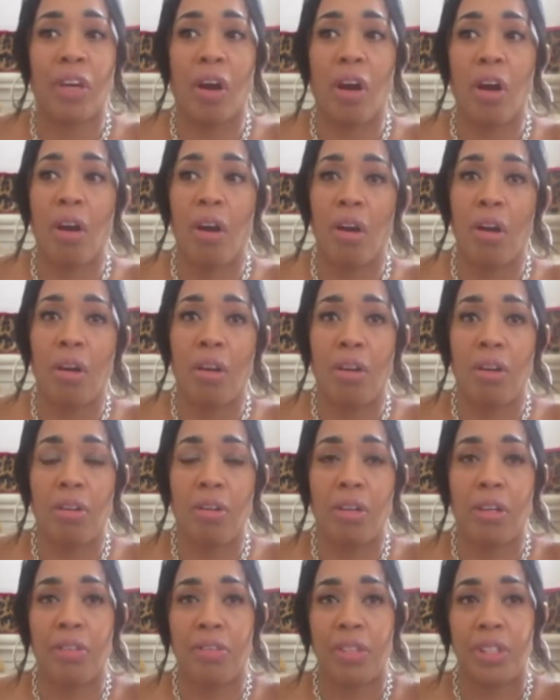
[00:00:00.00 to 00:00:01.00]
all
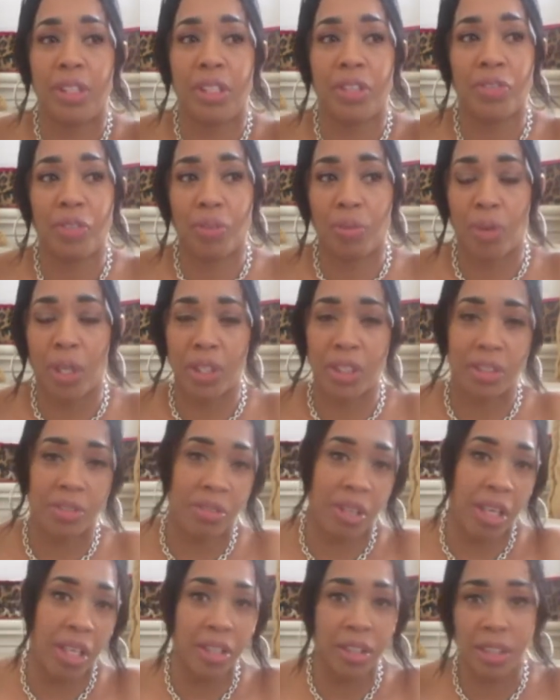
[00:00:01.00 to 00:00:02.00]
of the different
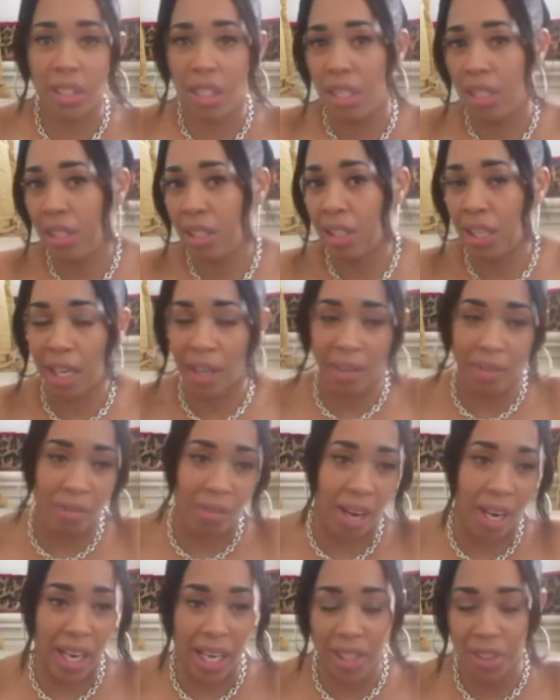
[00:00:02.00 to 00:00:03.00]
restaurants like
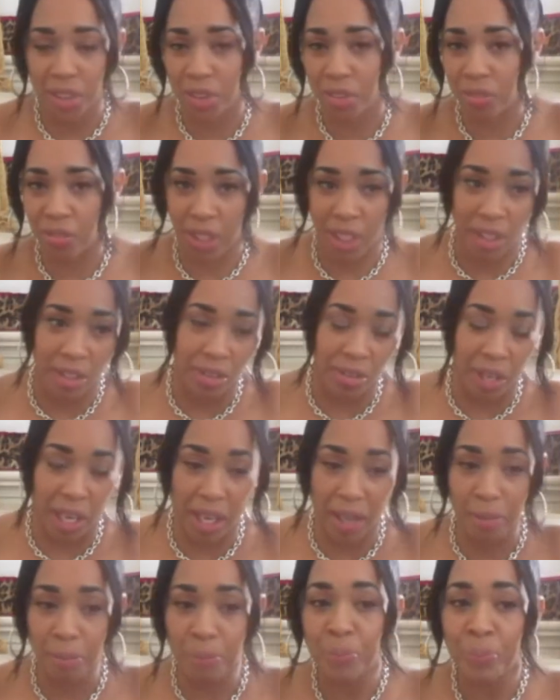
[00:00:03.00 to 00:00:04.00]
right at your feet.
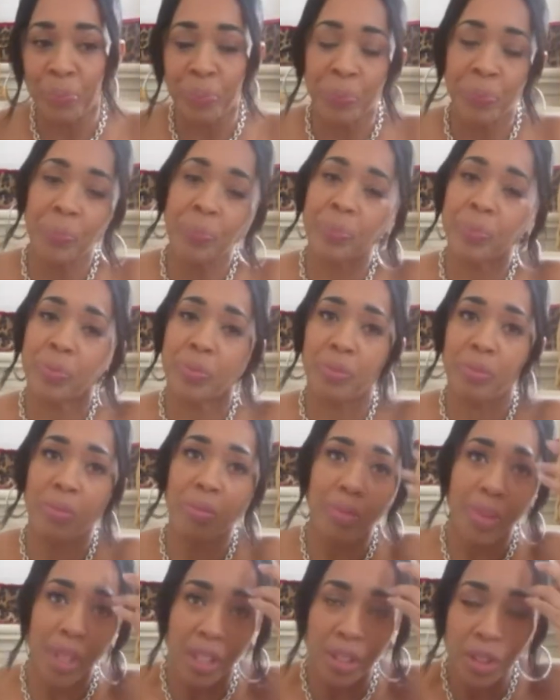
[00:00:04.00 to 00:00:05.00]
Okay,
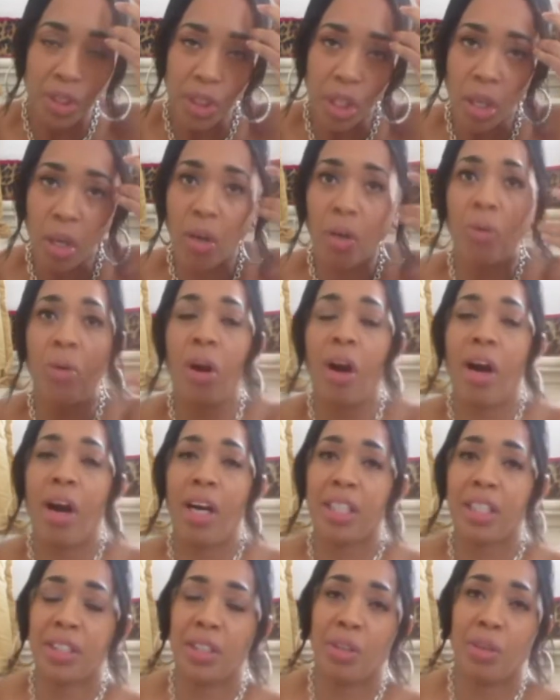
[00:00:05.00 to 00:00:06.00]
so
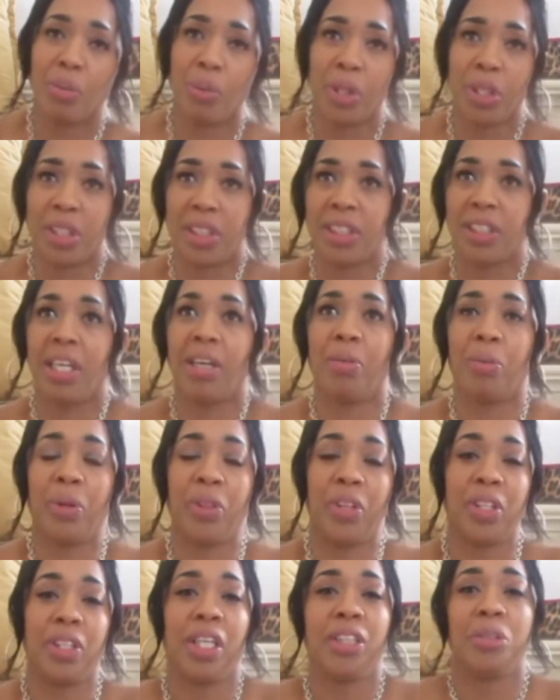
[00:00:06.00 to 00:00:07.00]
also we're gonna start
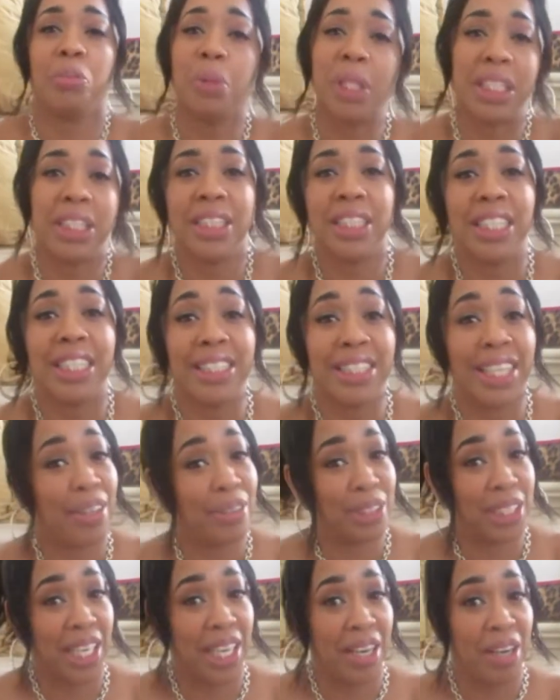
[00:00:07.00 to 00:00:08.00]
with another place to eat
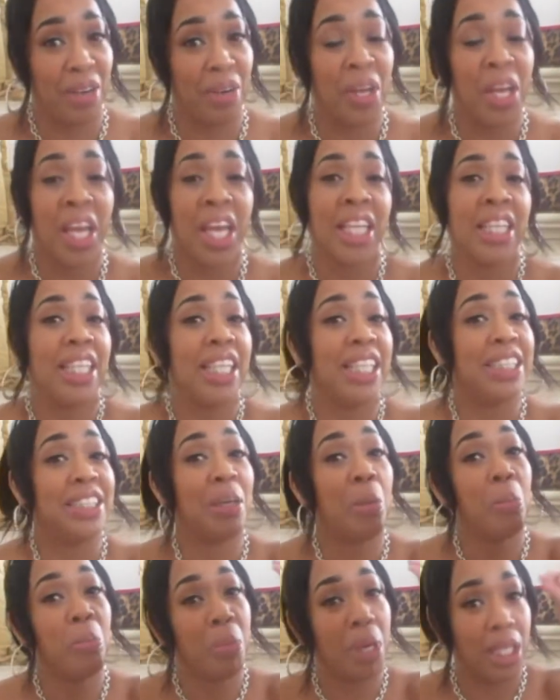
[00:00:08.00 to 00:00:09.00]
downtown. Is
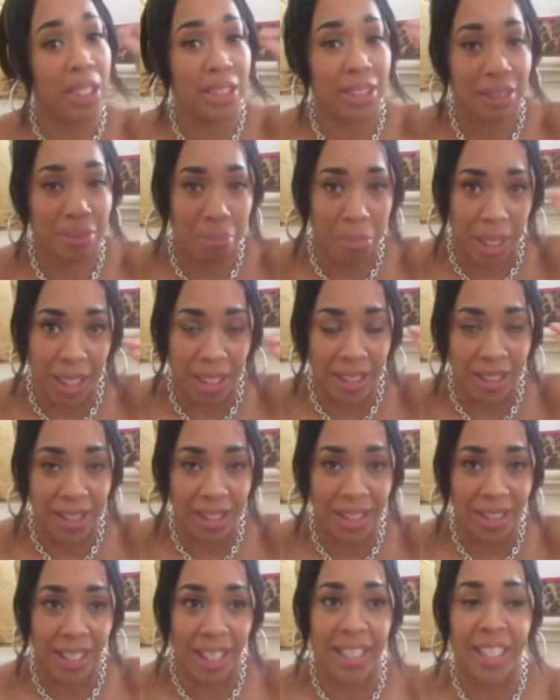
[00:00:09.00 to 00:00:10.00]
a must
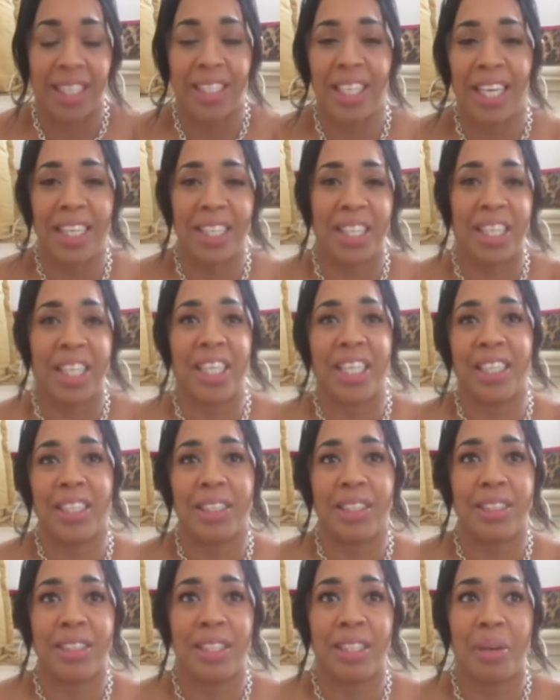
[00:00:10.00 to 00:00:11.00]
in Atlanta
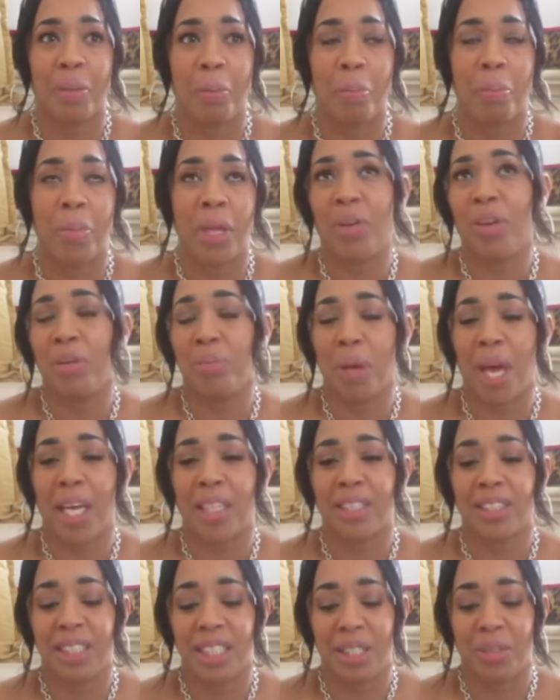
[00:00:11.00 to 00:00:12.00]
is Mary
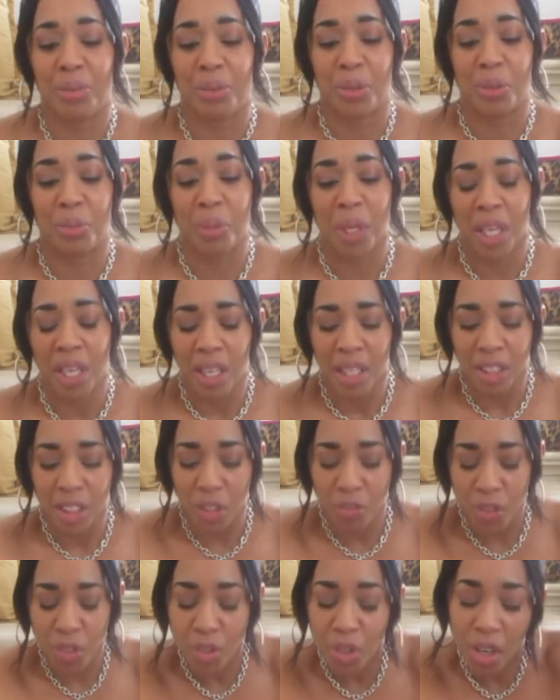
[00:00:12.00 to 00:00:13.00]
Mac's Tea Room. So
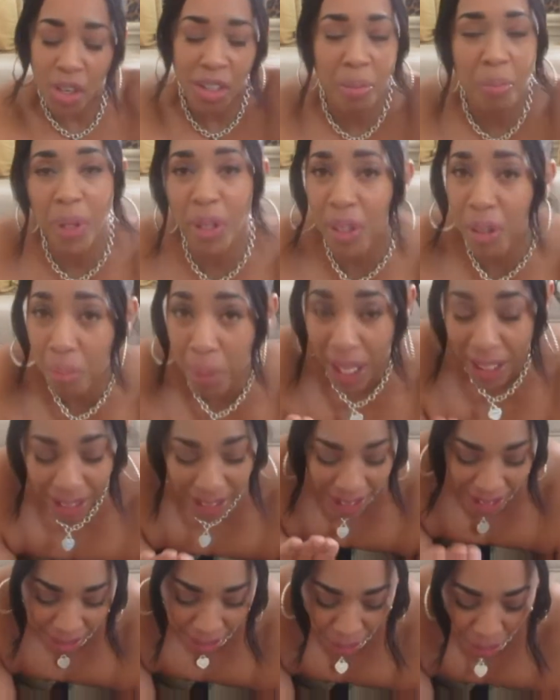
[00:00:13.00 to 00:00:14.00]
if you go to Mary
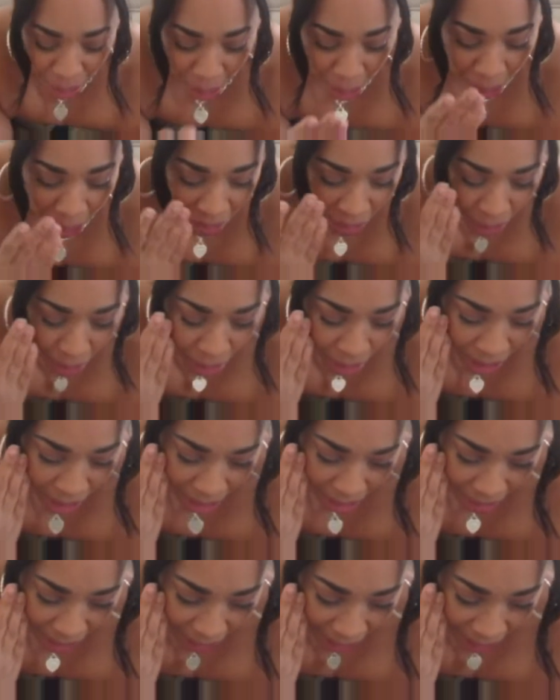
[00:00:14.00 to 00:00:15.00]
Mac's Tea Room, if you
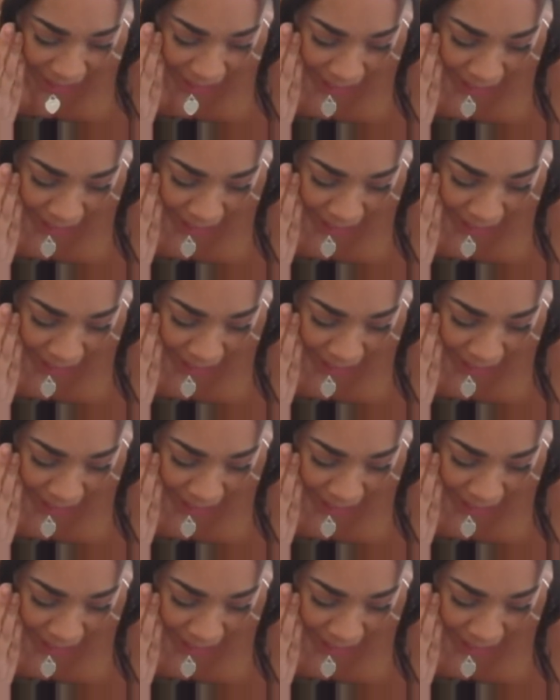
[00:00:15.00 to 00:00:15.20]
love like